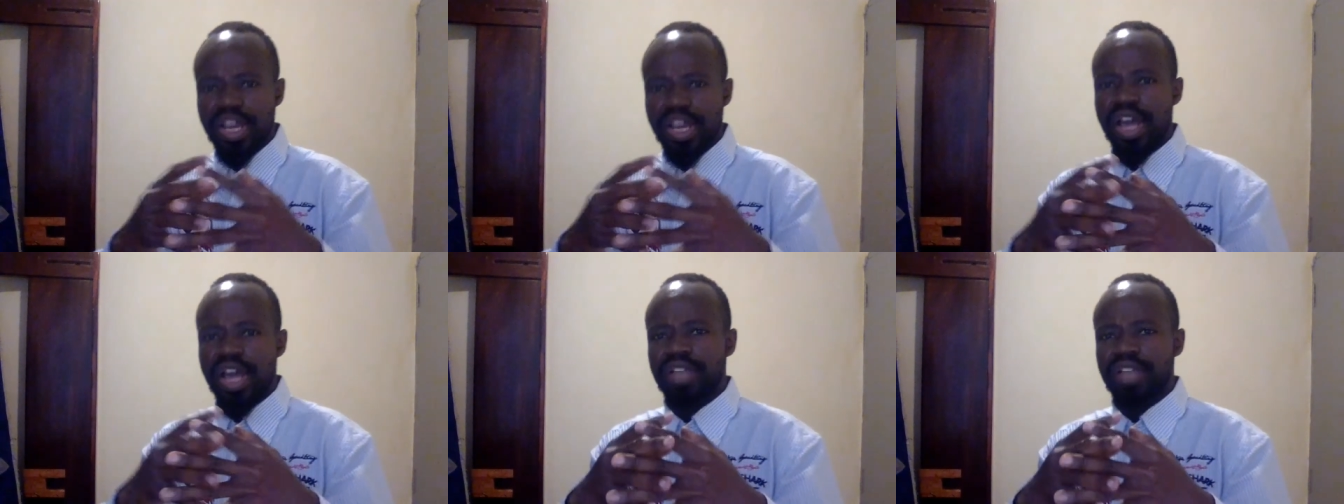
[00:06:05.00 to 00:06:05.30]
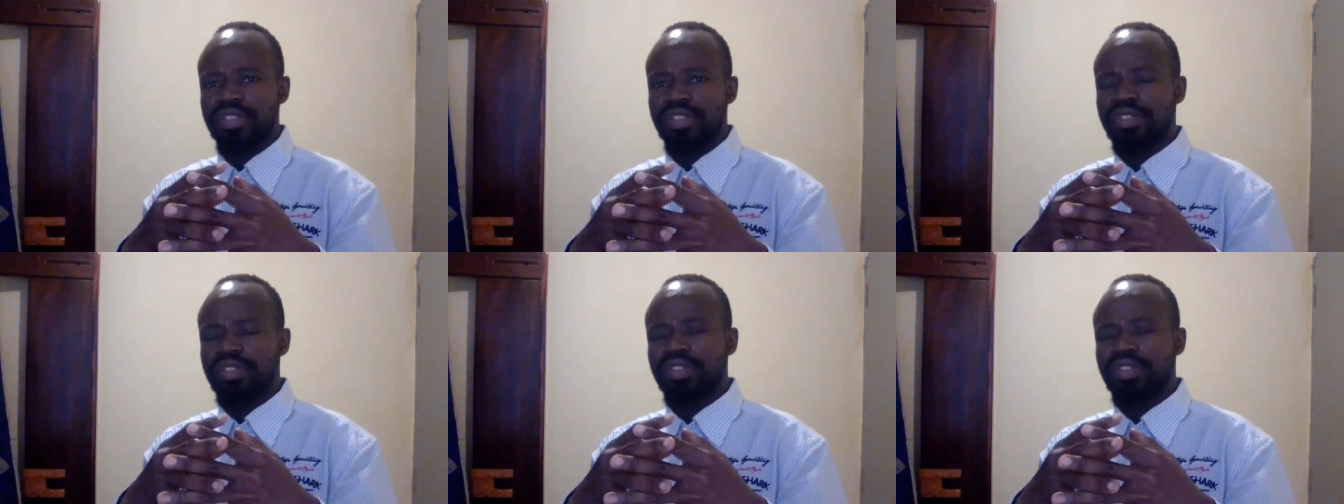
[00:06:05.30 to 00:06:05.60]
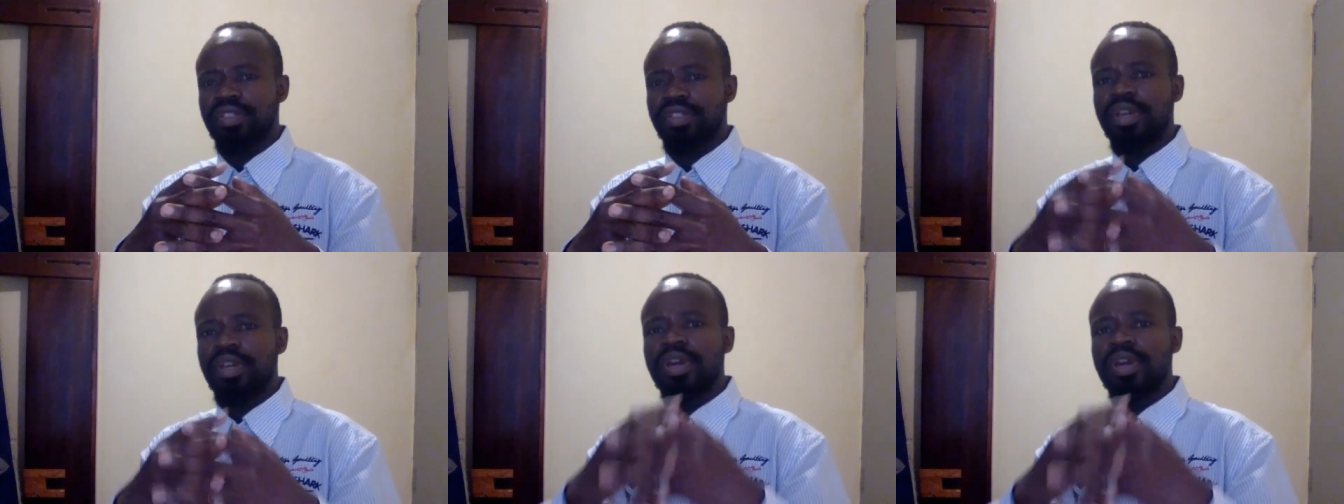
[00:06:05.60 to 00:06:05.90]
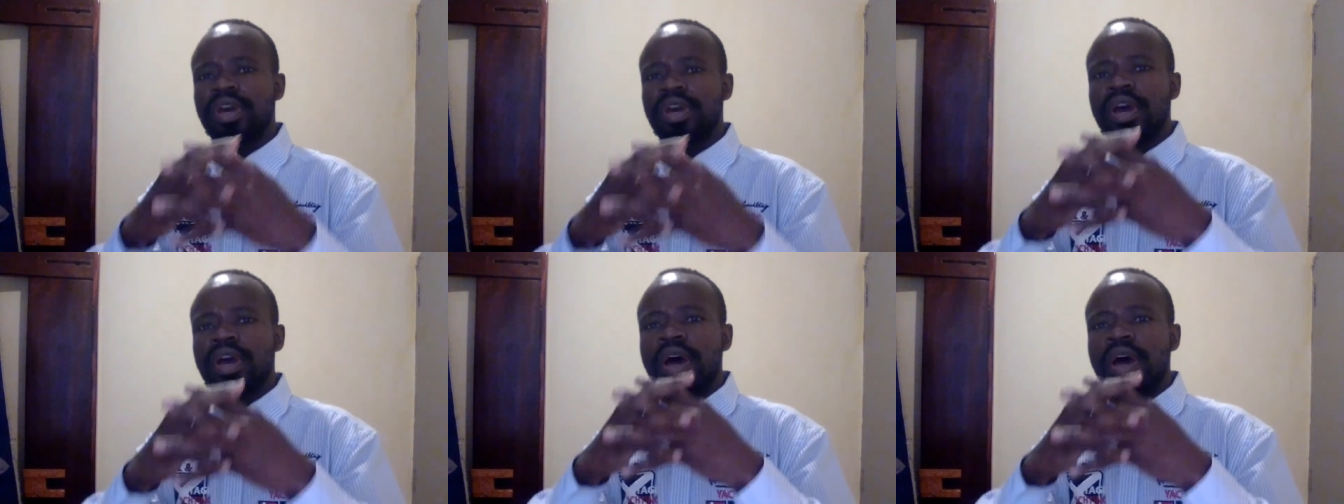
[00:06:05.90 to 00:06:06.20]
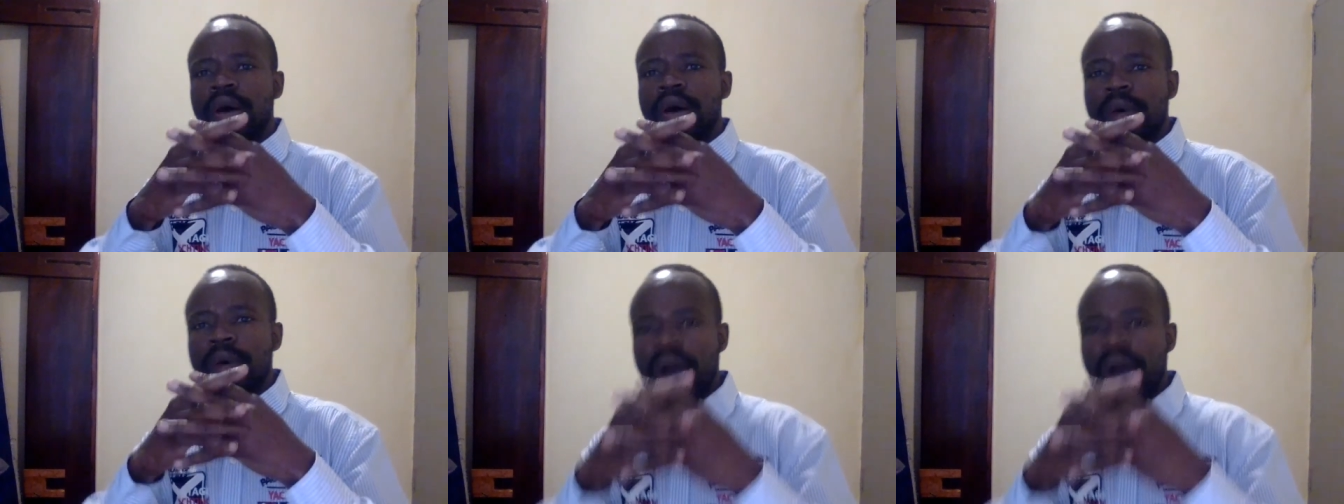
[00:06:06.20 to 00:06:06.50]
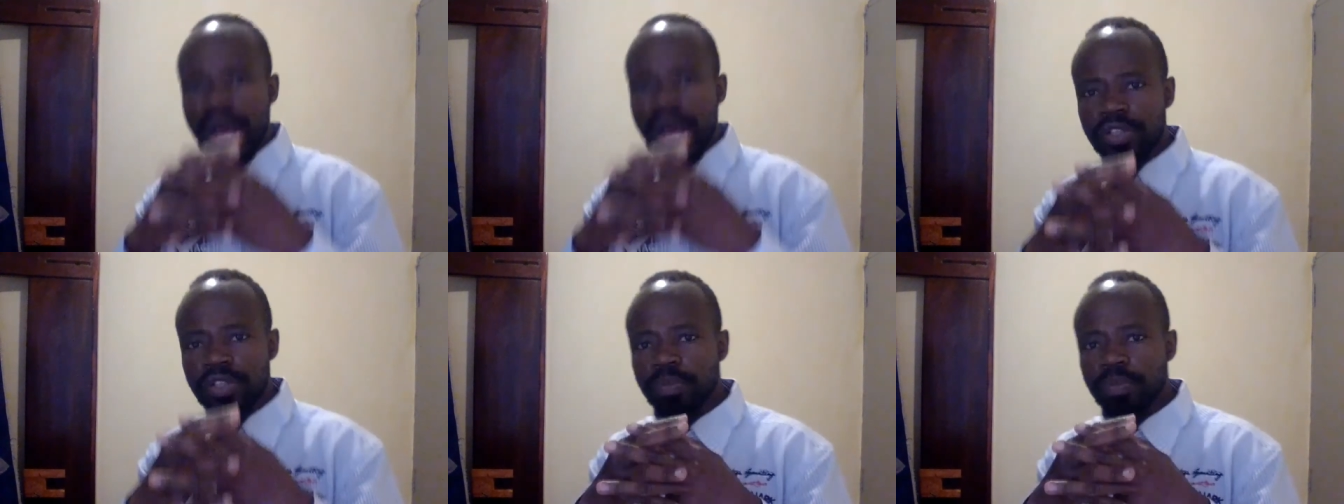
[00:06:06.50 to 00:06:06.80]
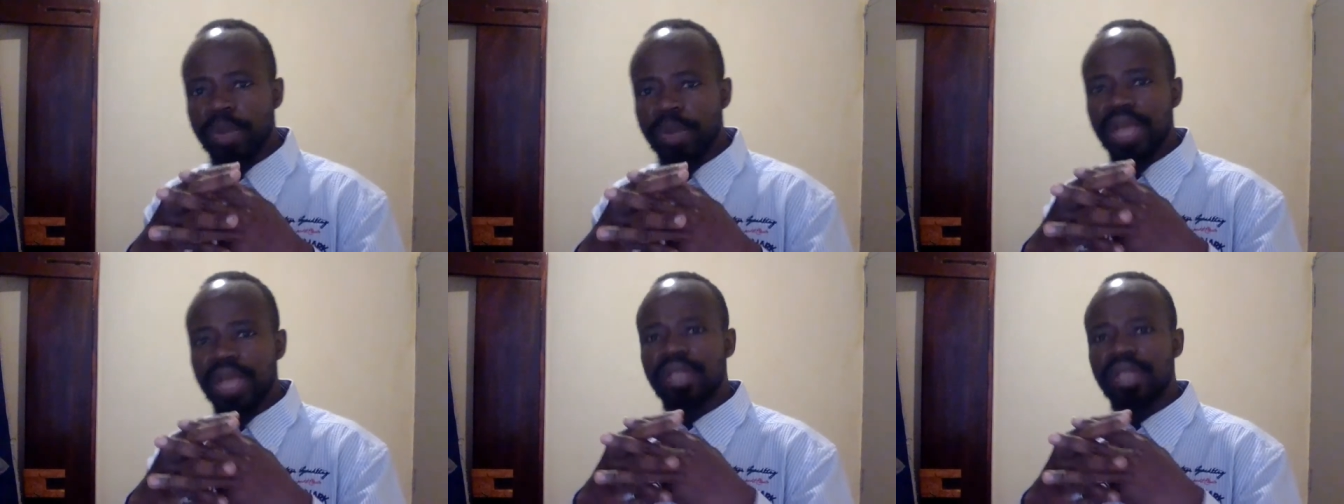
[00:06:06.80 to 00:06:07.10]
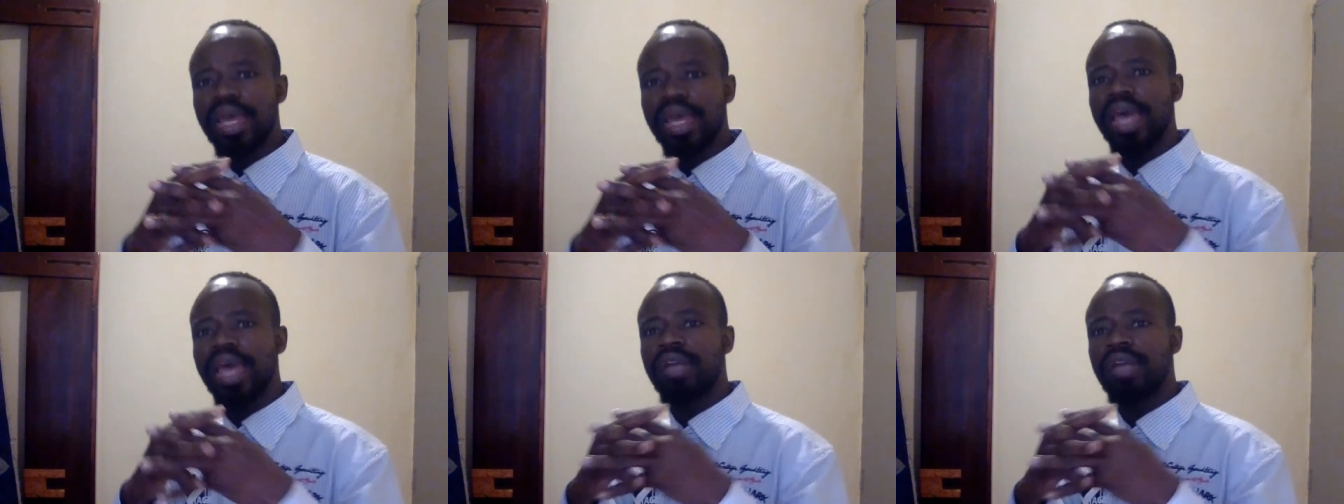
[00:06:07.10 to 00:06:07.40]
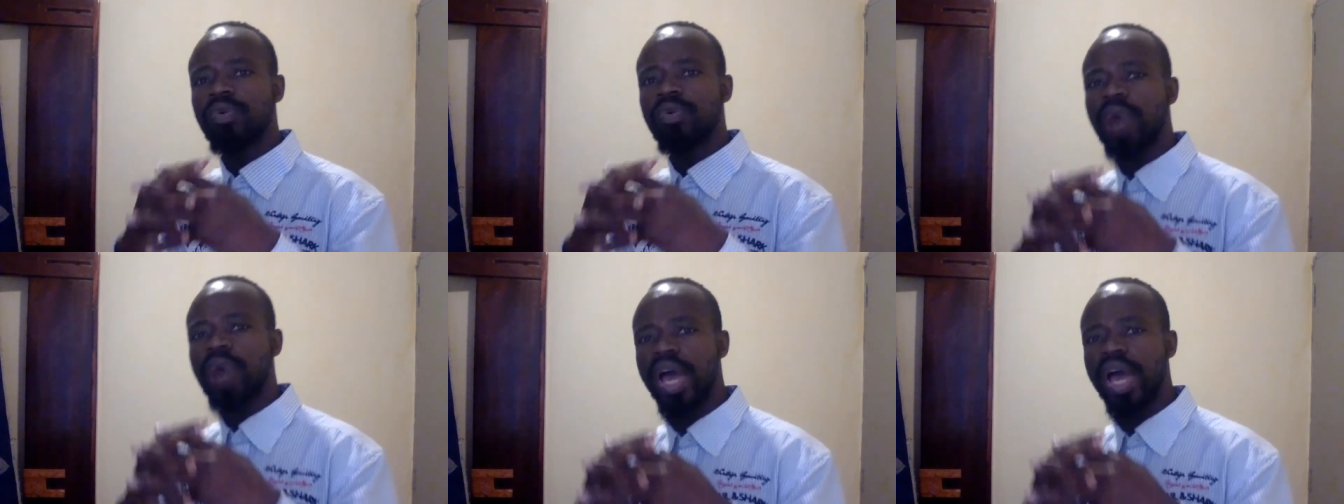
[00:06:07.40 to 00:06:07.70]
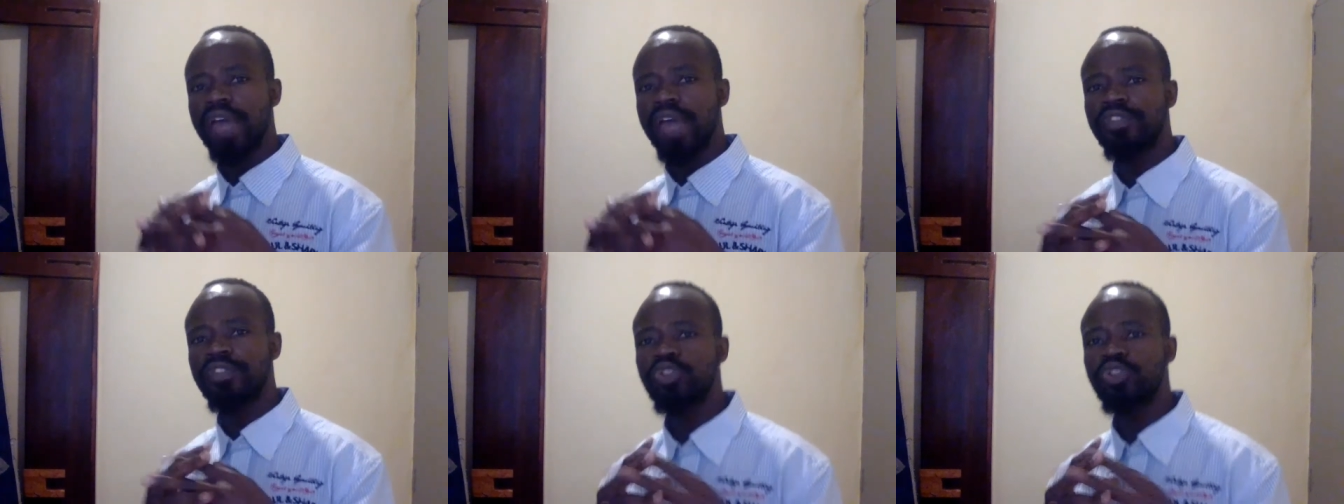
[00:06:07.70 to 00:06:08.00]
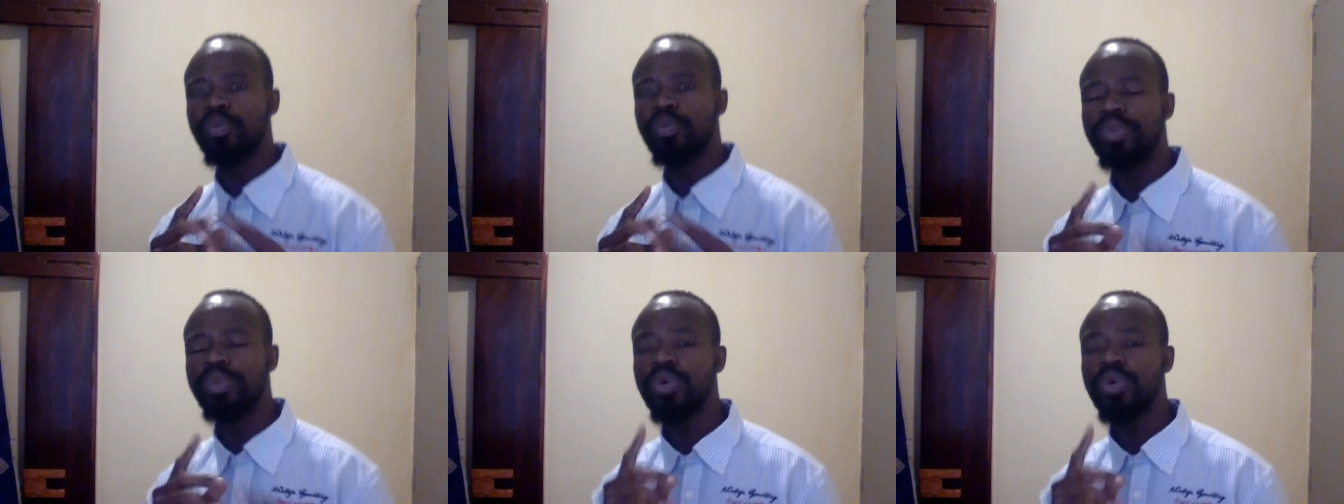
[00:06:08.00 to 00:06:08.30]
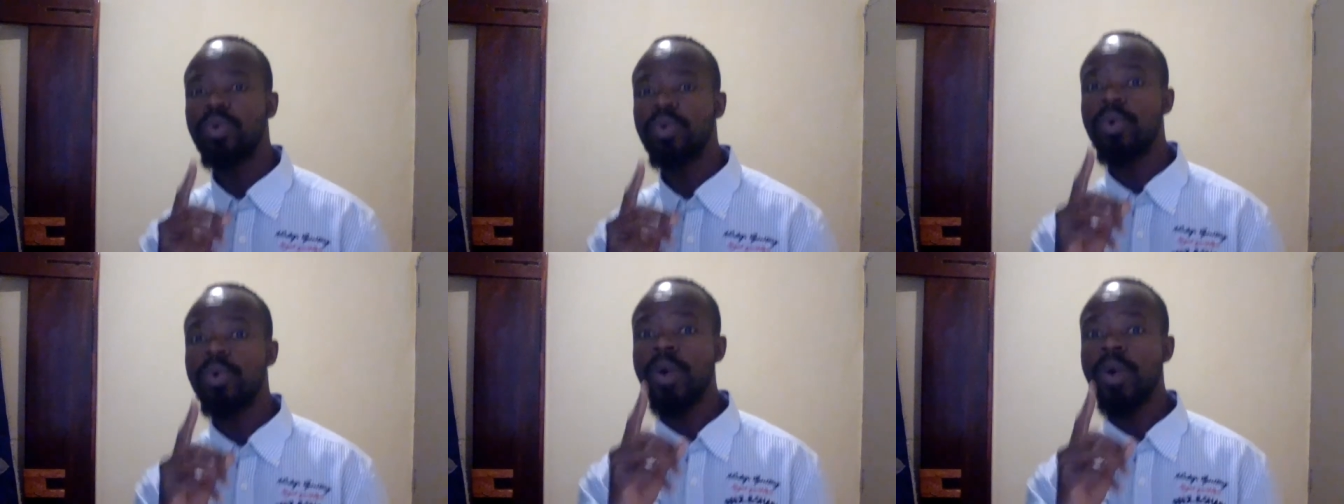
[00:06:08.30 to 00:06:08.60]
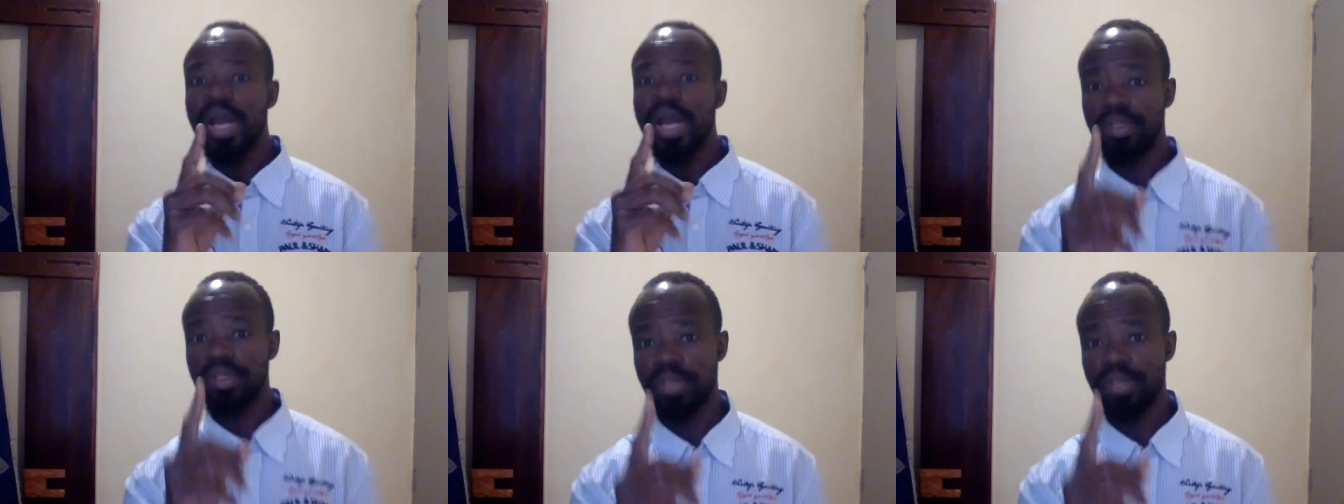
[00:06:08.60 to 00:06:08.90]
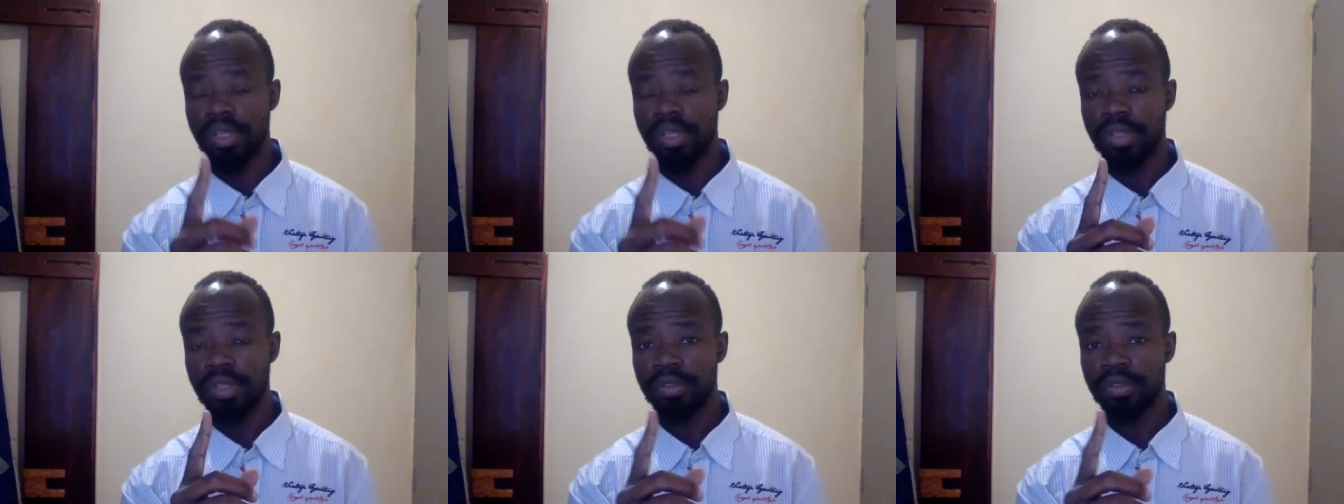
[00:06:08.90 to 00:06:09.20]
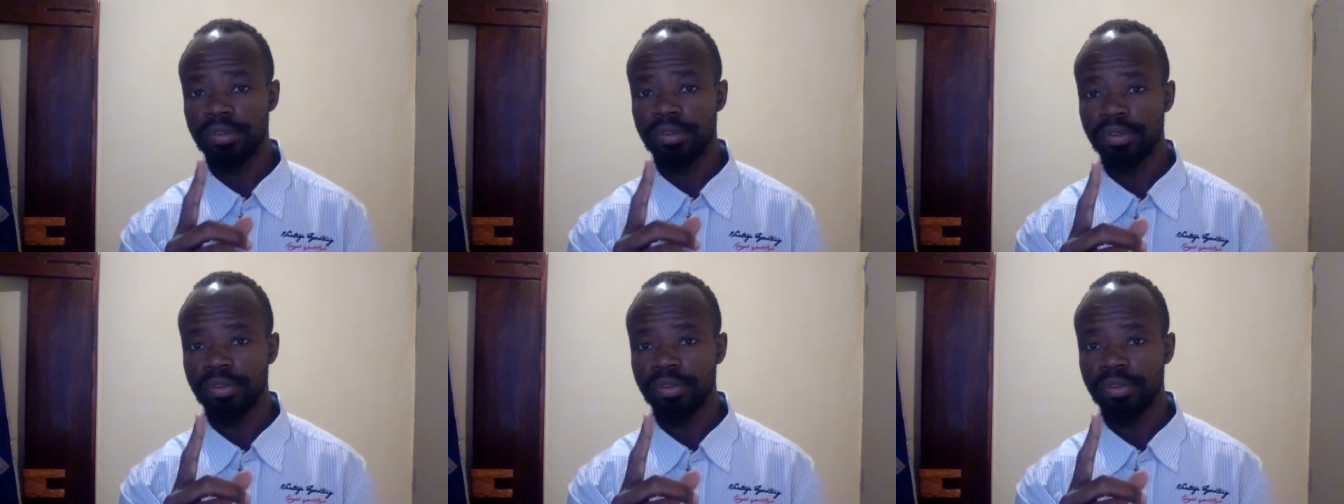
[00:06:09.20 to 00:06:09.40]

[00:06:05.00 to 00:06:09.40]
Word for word: us, husband and wife, to be one thing.